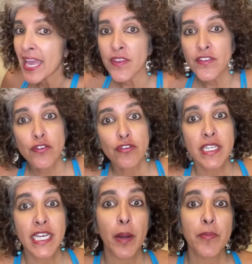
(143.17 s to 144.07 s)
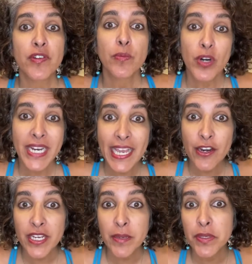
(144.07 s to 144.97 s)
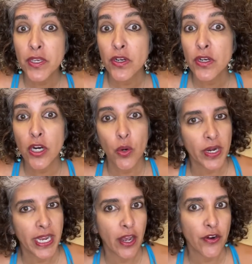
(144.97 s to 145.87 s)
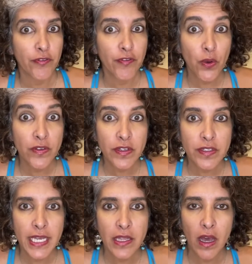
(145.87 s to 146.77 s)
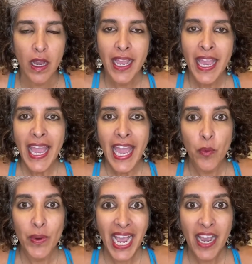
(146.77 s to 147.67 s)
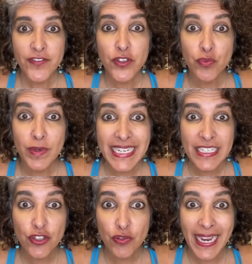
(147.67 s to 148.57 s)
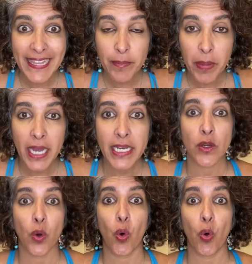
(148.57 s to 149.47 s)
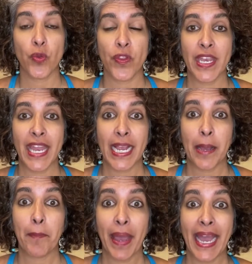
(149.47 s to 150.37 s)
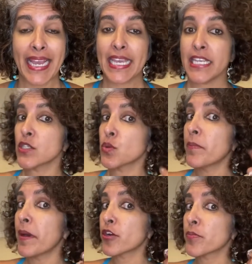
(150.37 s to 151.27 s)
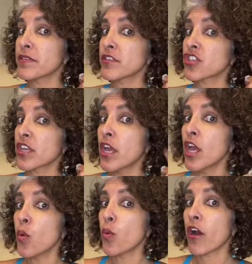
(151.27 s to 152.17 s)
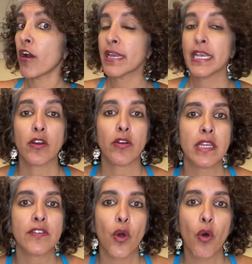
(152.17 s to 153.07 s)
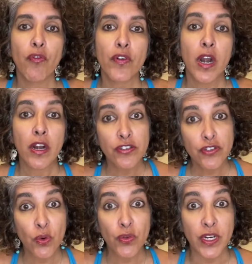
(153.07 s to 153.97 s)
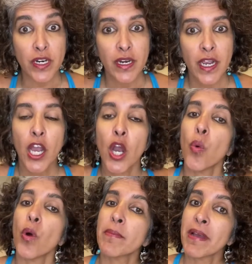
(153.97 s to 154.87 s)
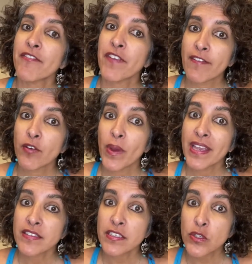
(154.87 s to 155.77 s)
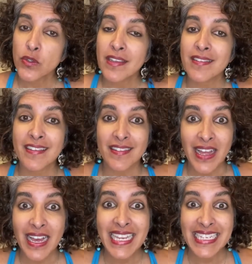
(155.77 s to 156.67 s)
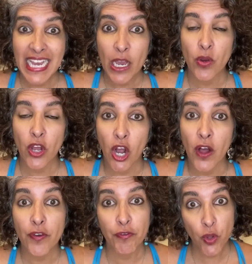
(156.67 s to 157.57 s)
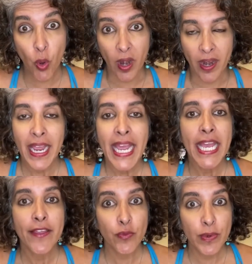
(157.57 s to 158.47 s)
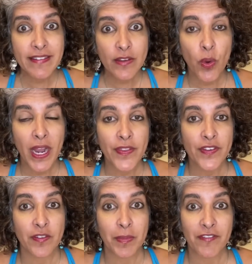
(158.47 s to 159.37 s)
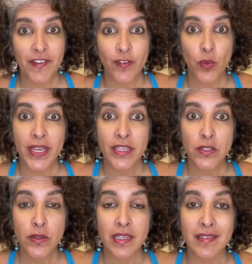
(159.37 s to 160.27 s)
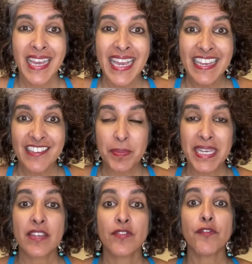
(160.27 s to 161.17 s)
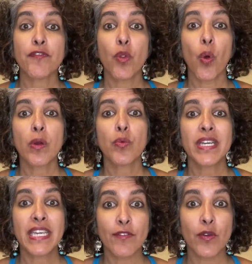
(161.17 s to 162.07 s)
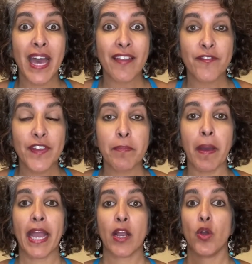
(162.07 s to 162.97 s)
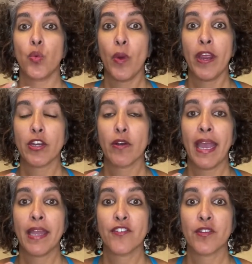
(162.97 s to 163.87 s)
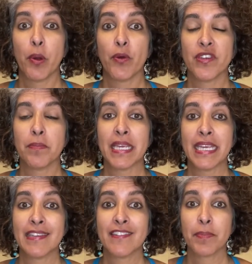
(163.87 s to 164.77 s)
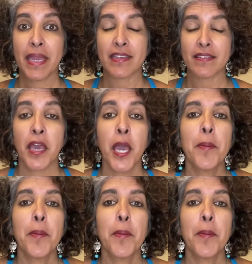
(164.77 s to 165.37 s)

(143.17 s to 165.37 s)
And this usually comes from working at our computer or working on our phones all day long. And we have to retrain the body to hold the neck back into a better position where our ear is over our shoulder. One of my favorite ways to do this is lying down on the floor. And the reason why this is my favorite way to do this is because the floor will give you that feedback on where your head is supposed to be in space.